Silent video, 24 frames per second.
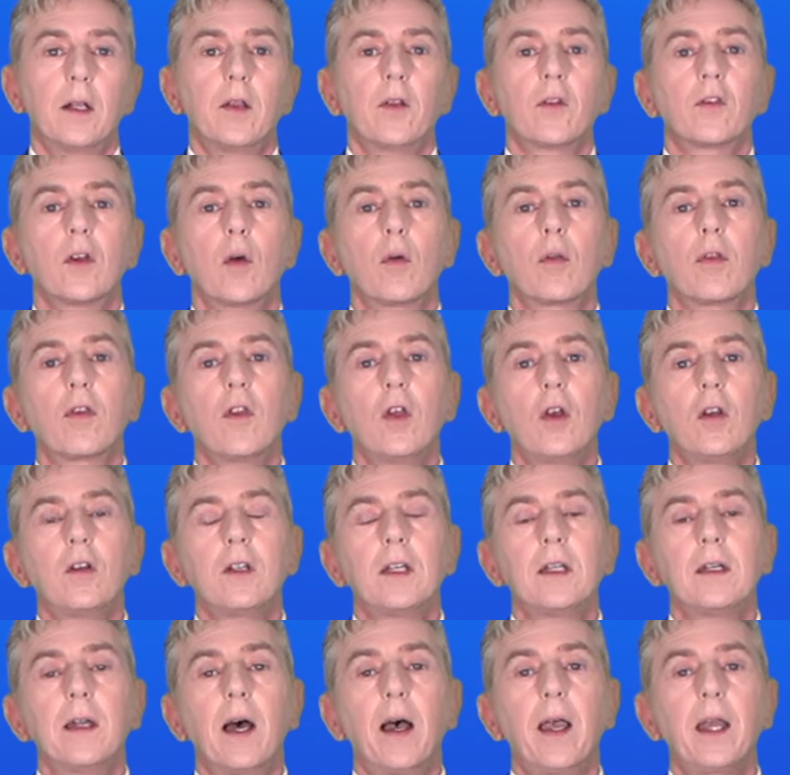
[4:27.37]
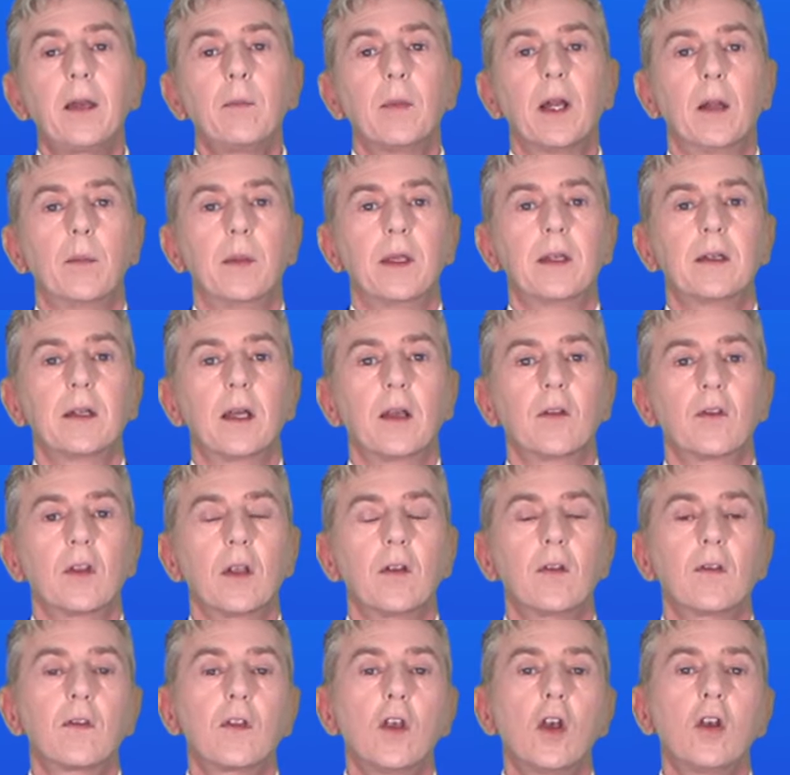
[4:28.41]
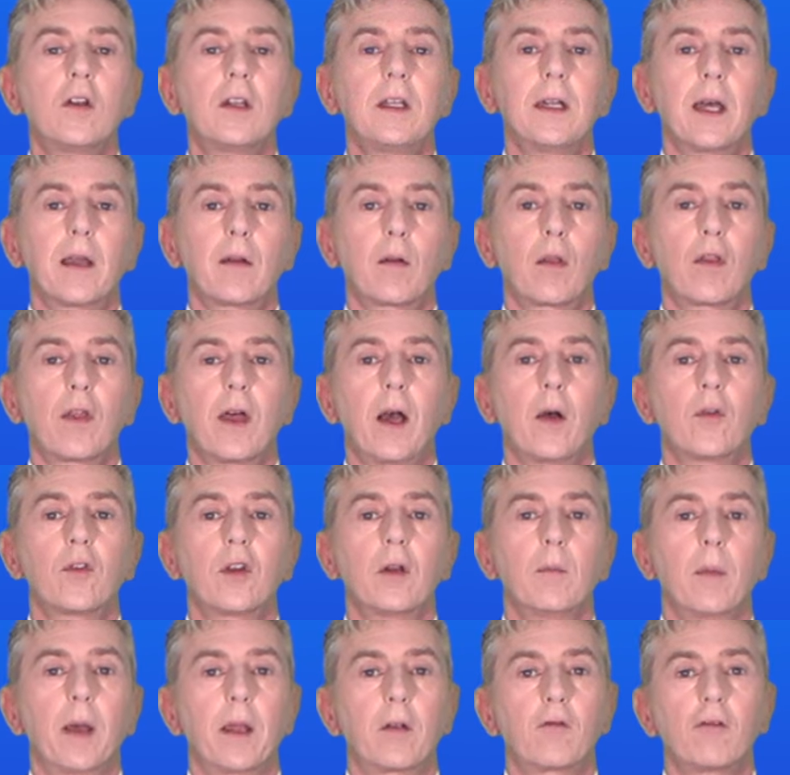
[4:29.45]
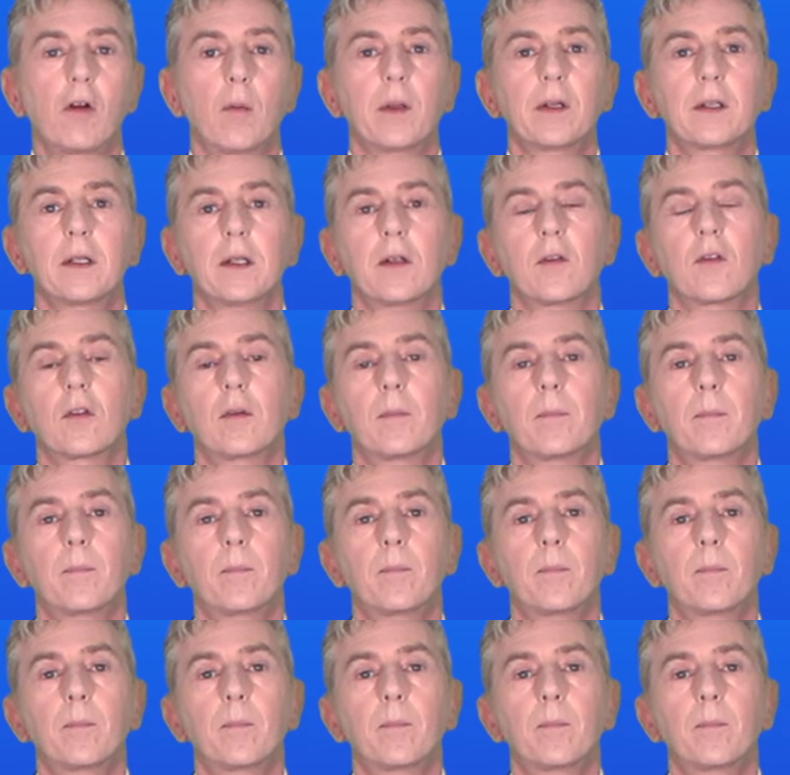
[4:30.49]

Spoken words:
So 39 millimeters is 39,000 micrometers.